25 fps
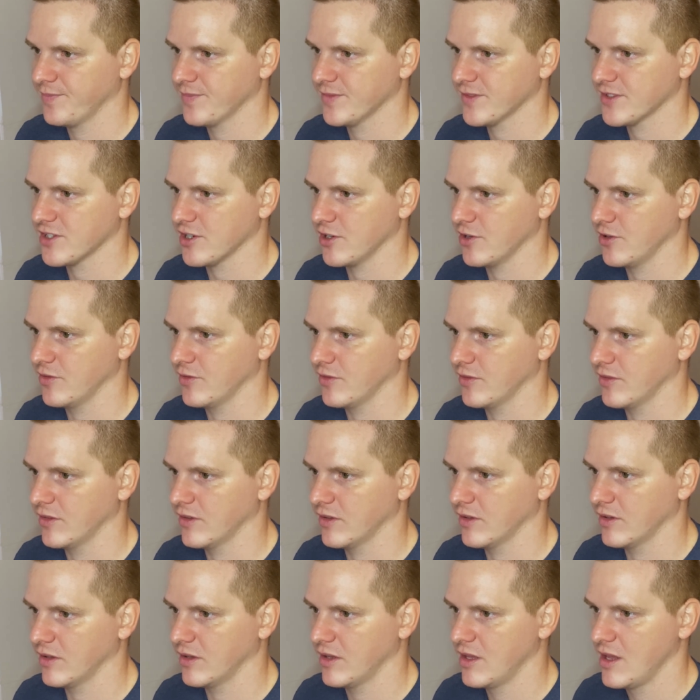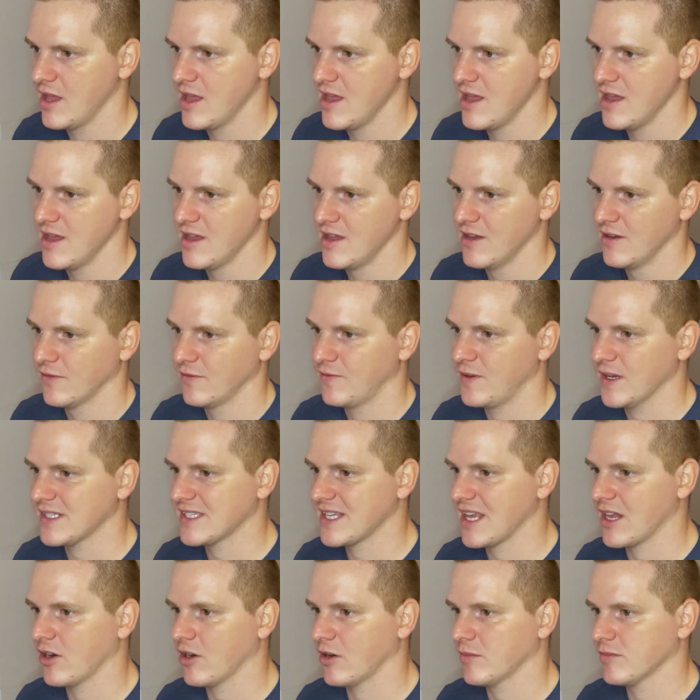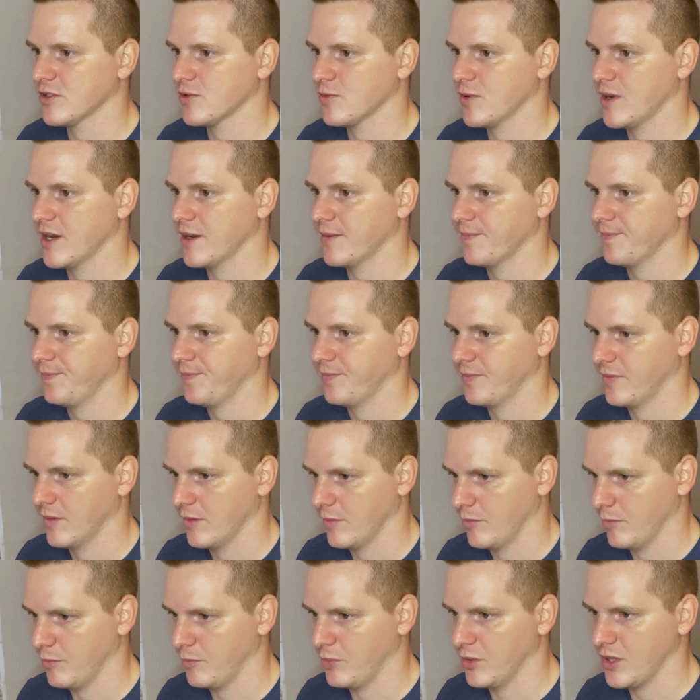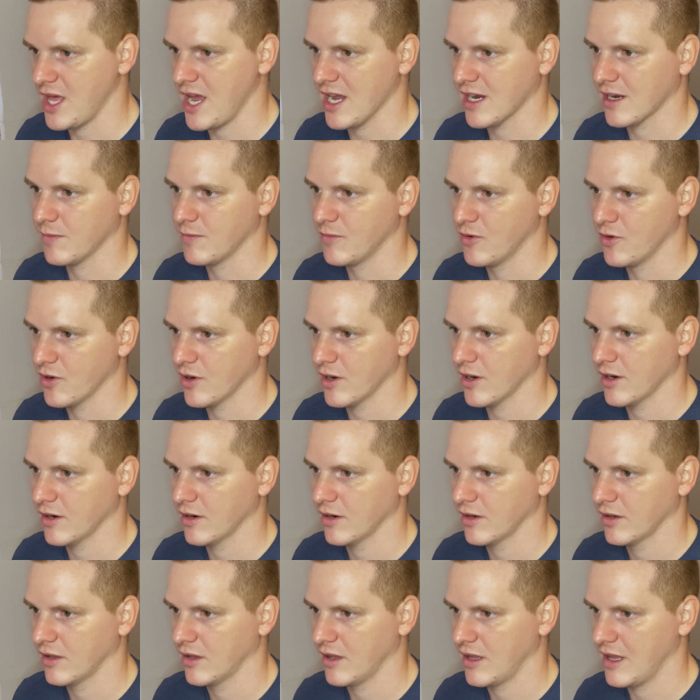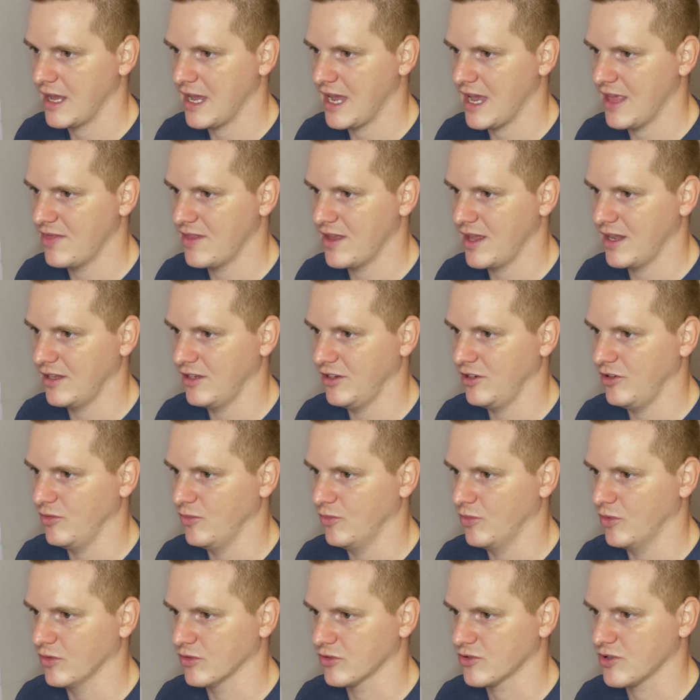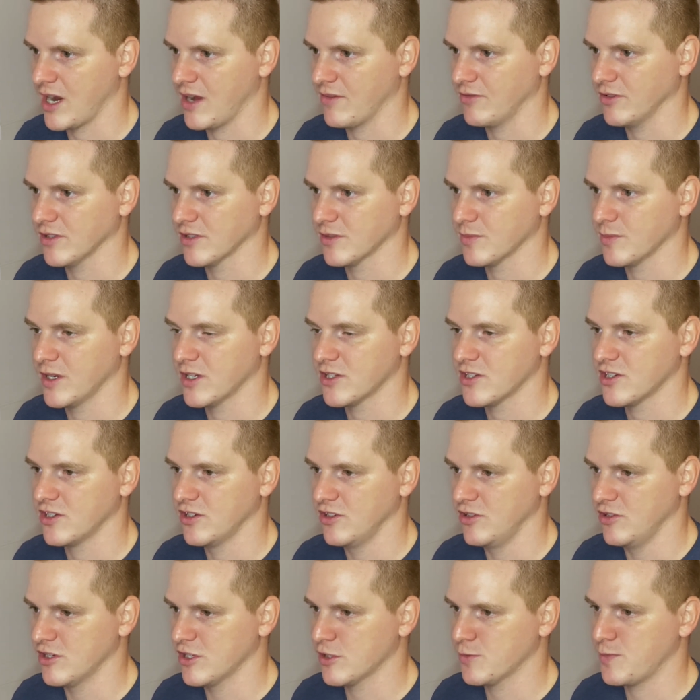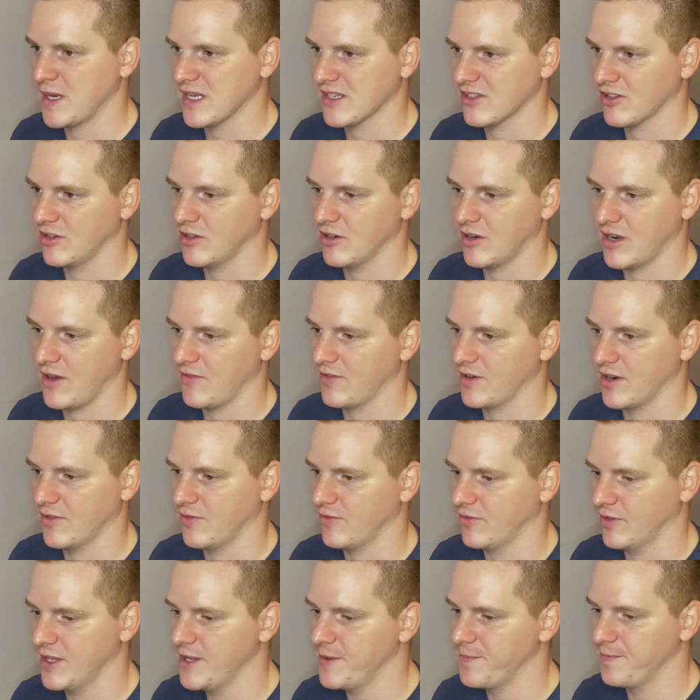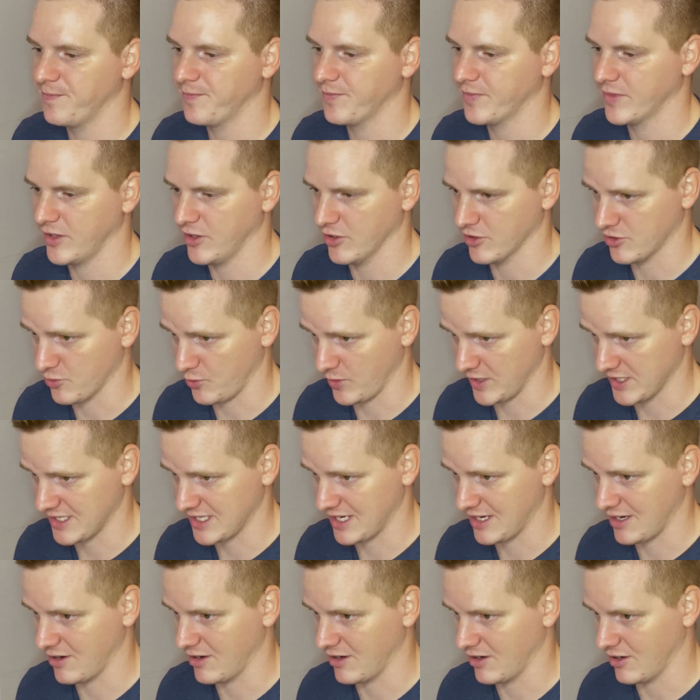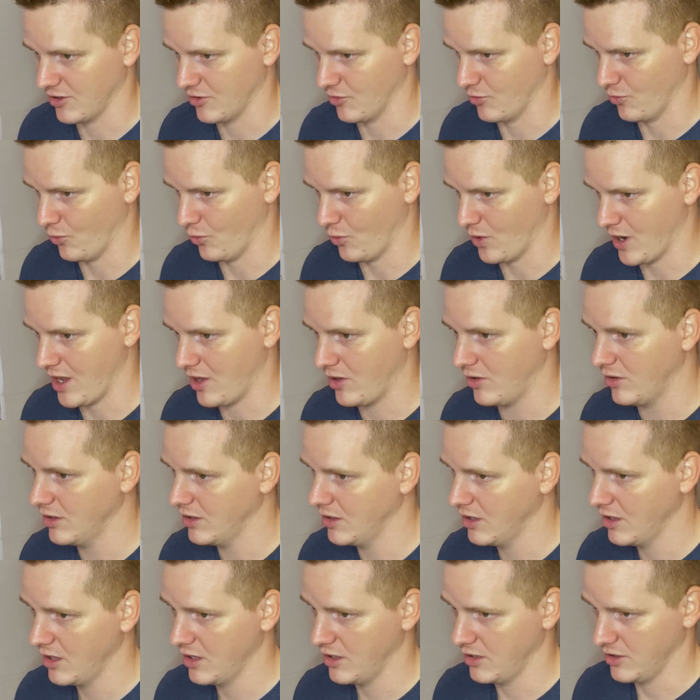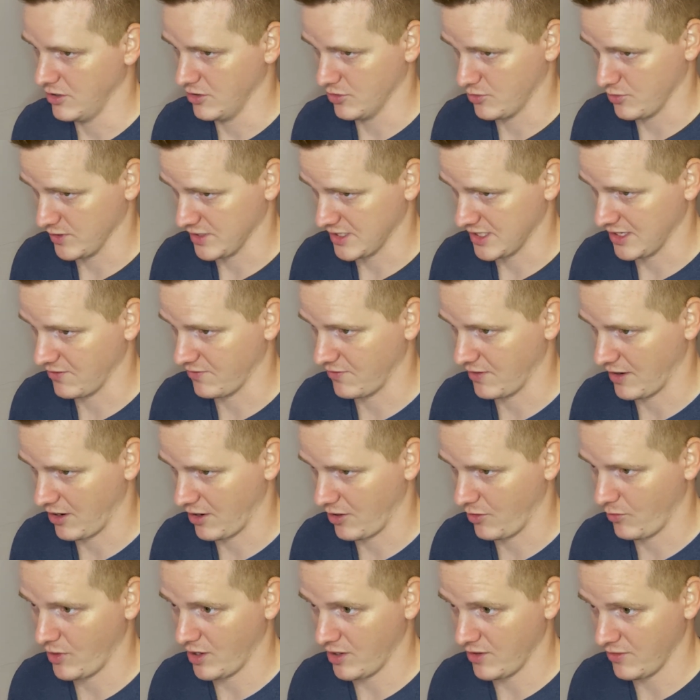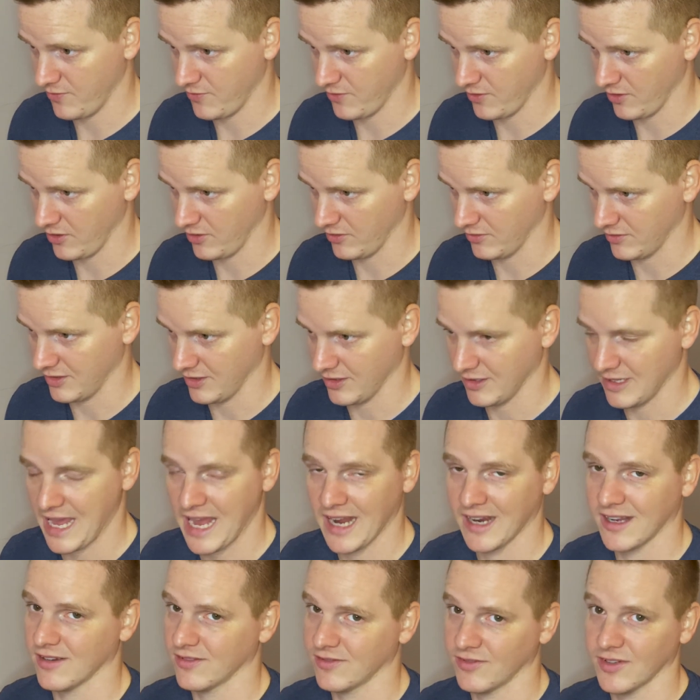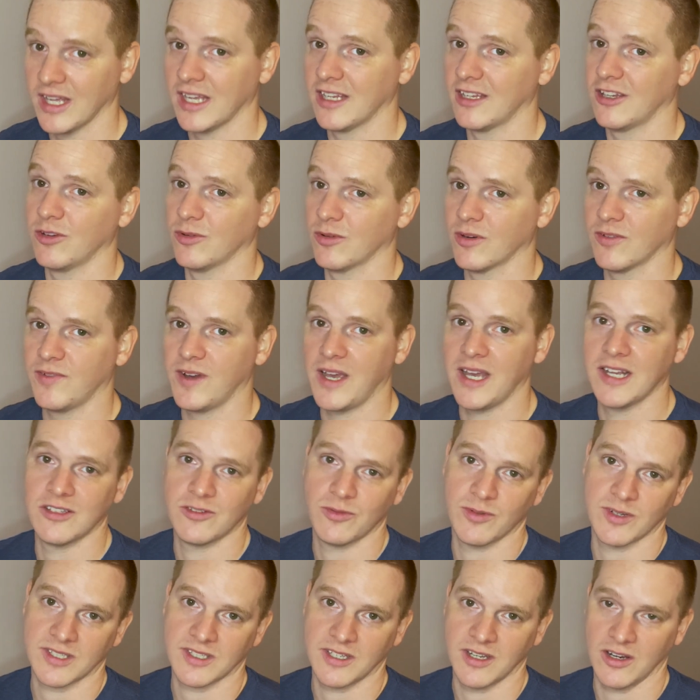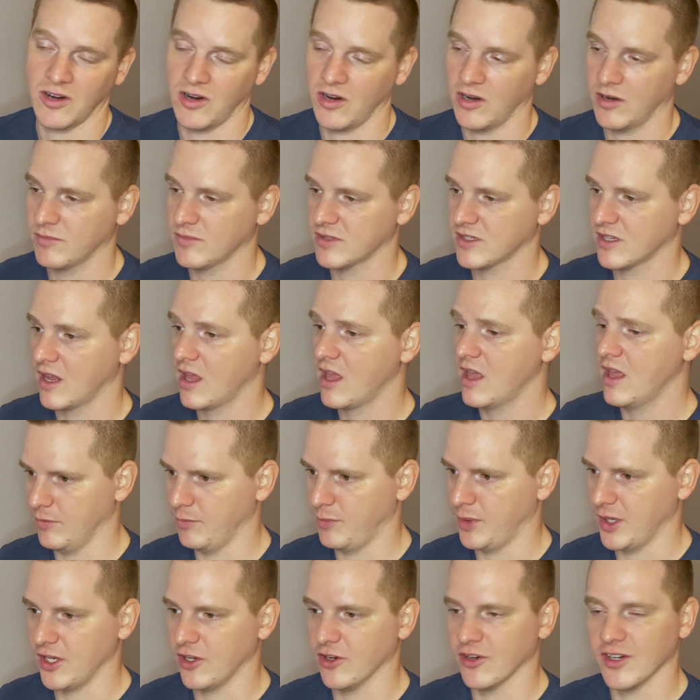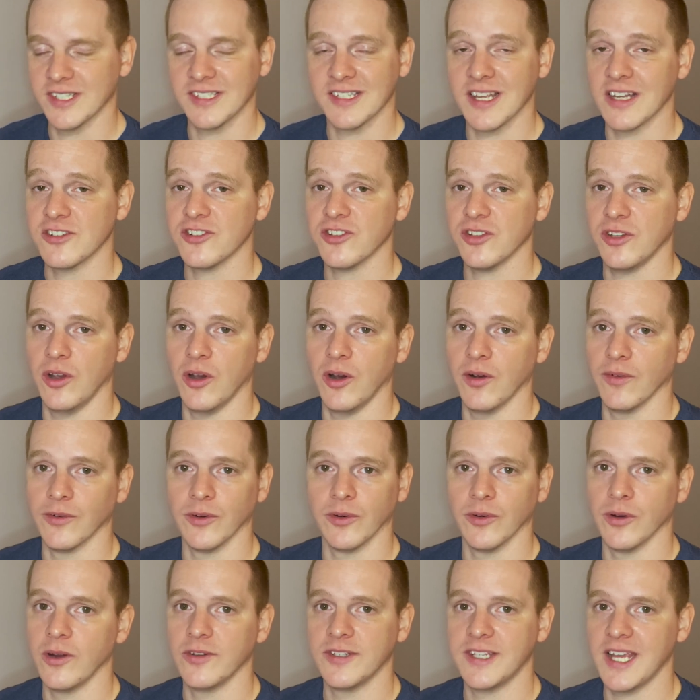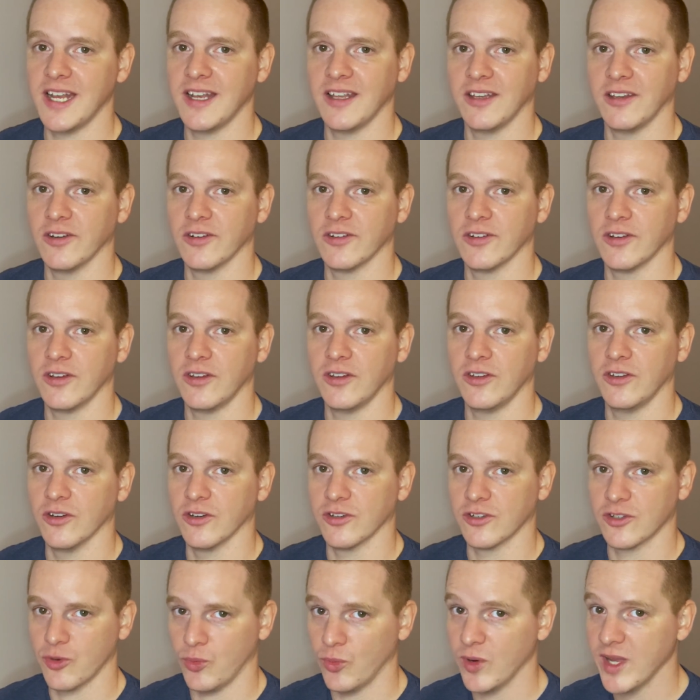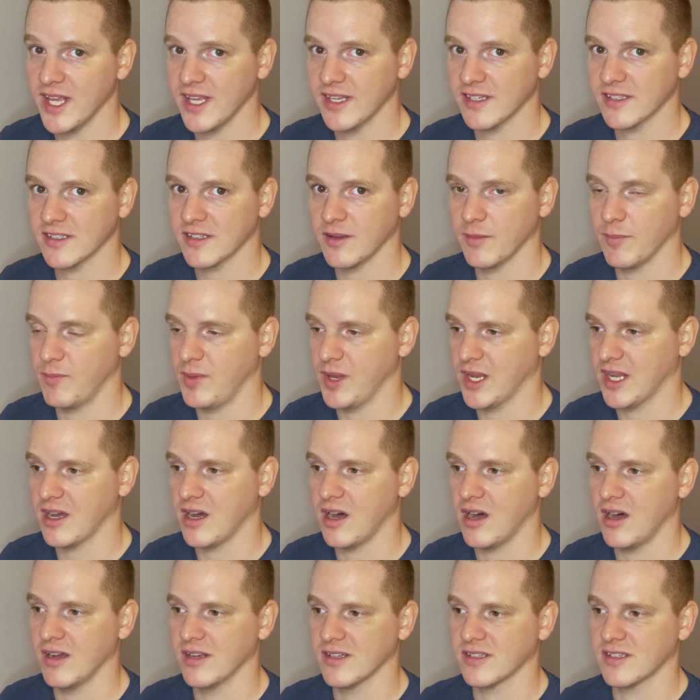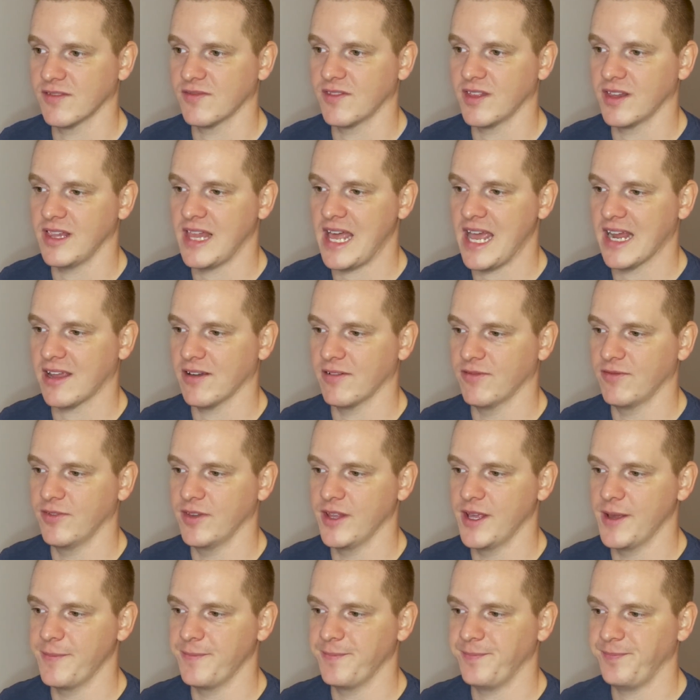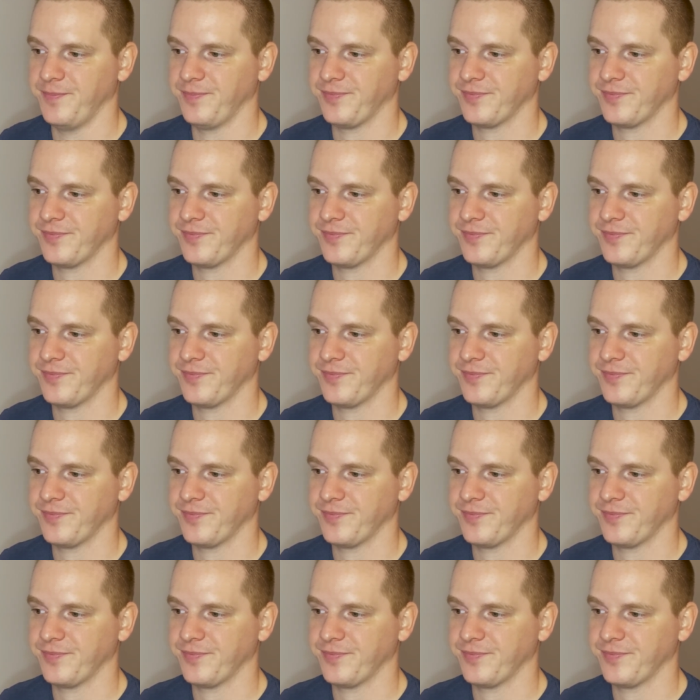So fix that arm swing, block more, and then you won't travel as much. You just basically don't have enough flip. You're twisting well. You're twisting very well for the lack of like unified twisting arms, but you're essentially over-rotating your twist because of the lack of flip.